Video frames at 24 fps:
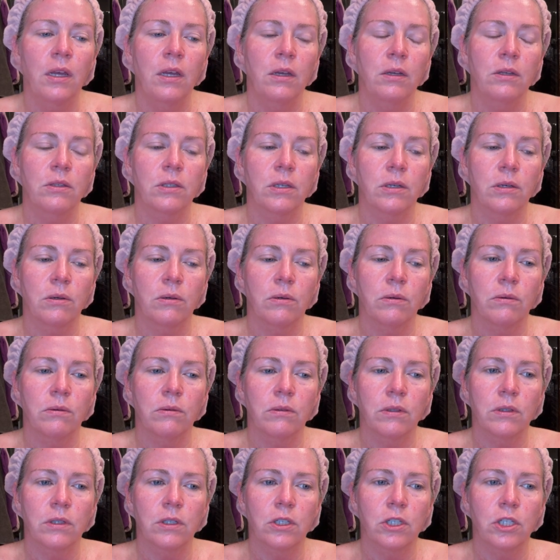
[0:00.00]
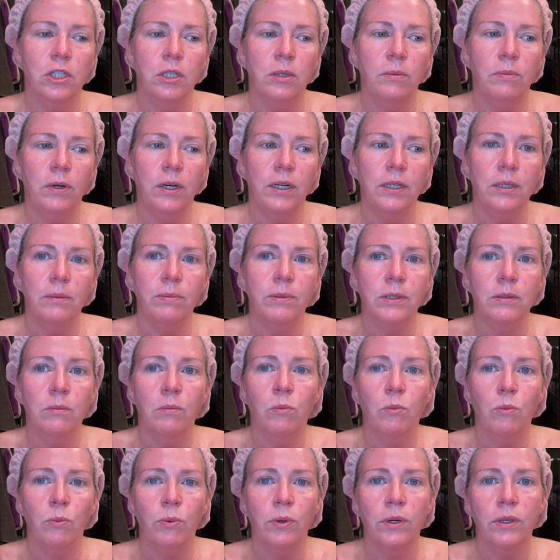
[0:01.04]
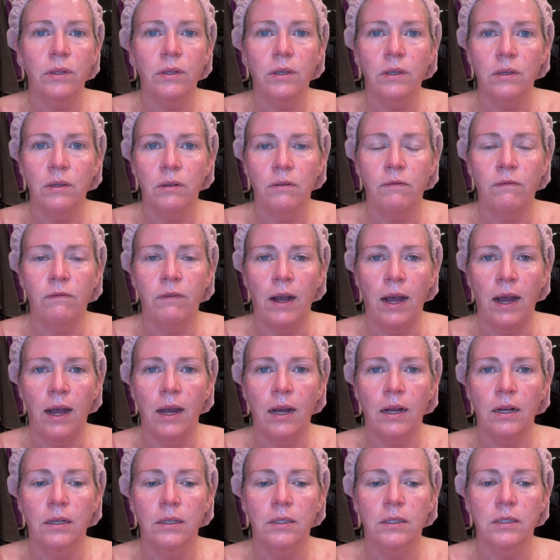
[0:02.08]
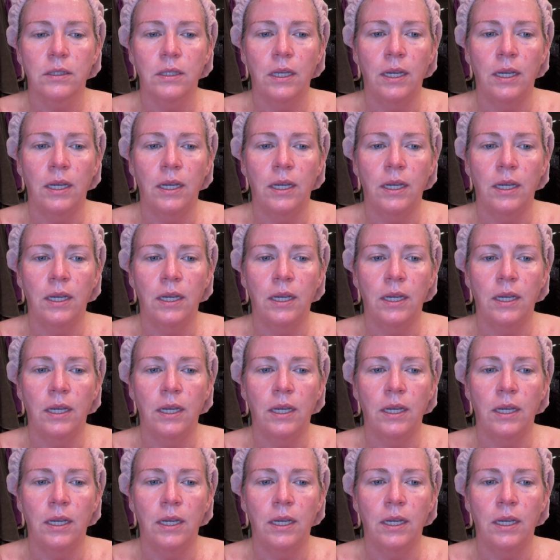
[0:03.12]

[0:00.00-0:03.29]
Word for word: So she brought up some really good facts